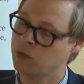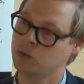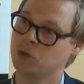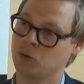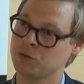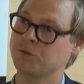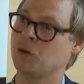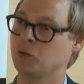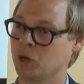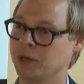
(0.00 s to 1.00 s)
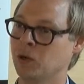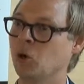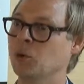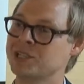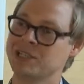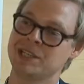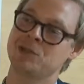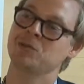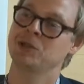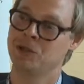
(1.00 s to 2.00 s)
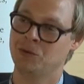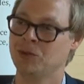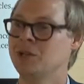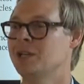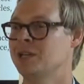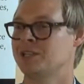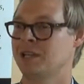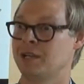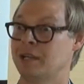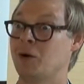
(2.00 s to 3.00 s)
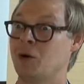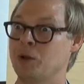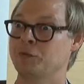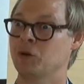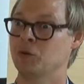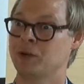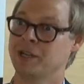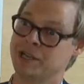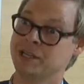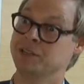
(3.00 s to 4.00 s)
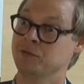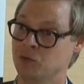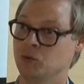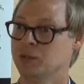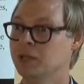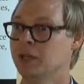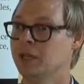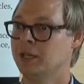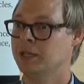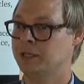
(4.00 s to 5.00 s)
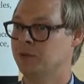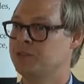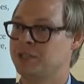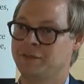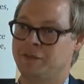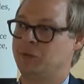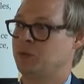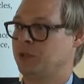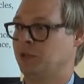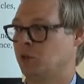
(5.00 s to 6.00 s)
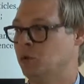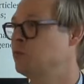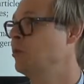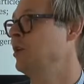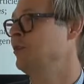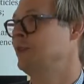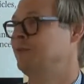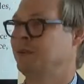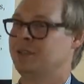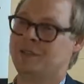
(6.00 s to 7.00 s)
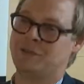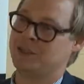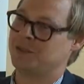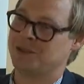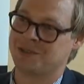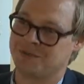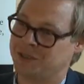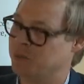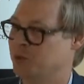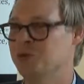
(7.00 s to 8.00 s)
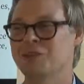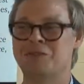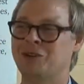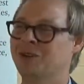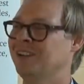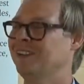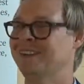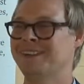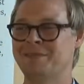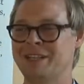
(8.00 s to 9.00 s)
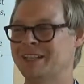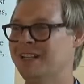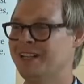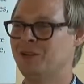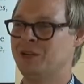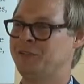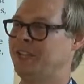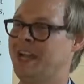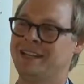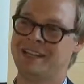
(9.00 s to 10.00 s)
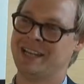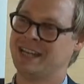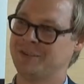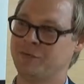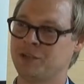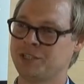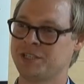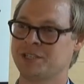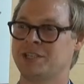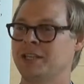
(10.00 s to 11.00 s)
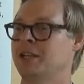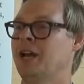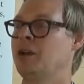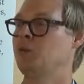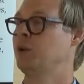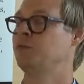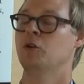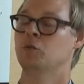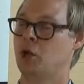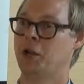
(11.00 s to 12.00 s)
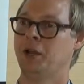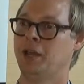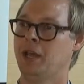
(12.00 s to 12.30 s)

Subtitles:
who goes for a run always need to, you know, say, now I went for a run and here's the route. They don't say if it was a good run or if they saw something beautiful, or I mean, if they had any nice thoughts, they just said, I went for a run.